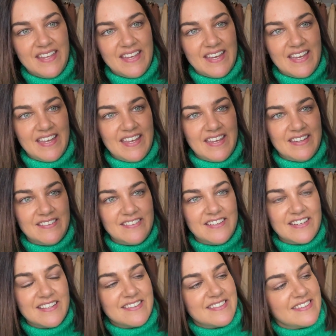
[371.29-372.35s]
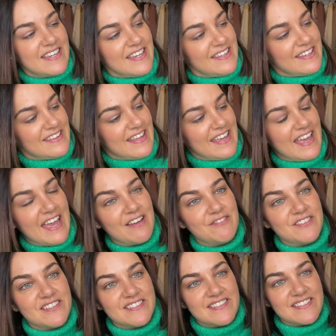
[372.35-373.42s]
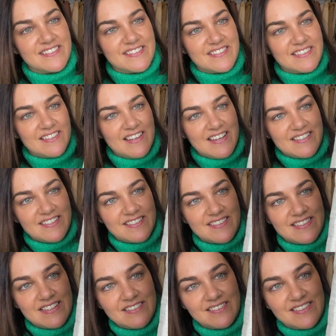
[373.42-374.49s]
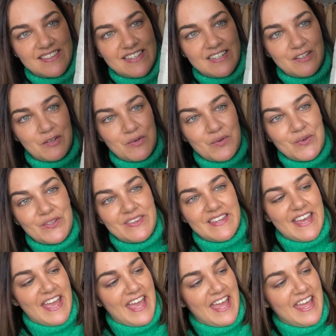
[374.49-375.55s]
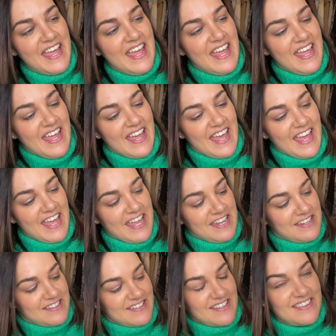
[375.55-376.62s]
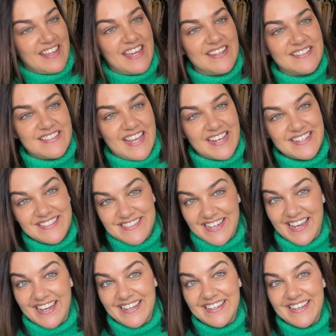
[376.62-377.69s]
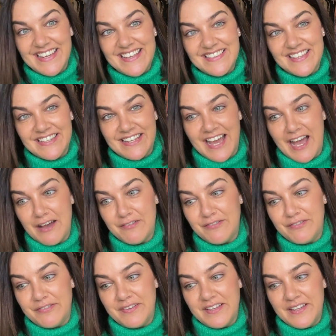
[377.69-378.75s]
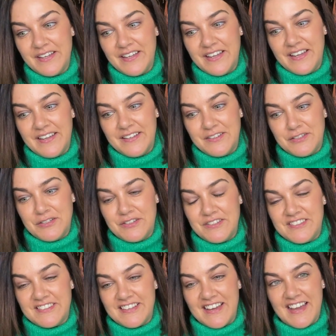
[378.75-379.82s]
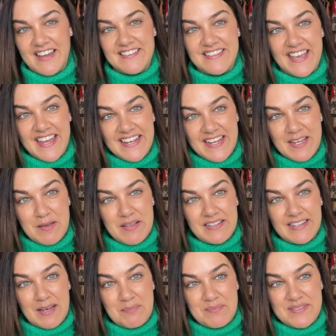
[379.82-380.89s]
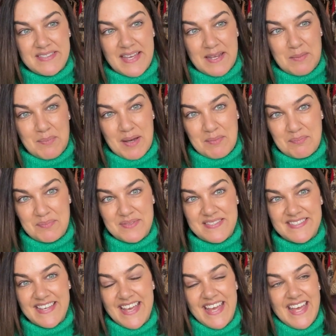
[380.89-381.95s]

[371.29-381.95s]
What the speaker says: And you can see that they have just the slightest little thin cord there, and that texture is enough to disguise any lumps and bumps.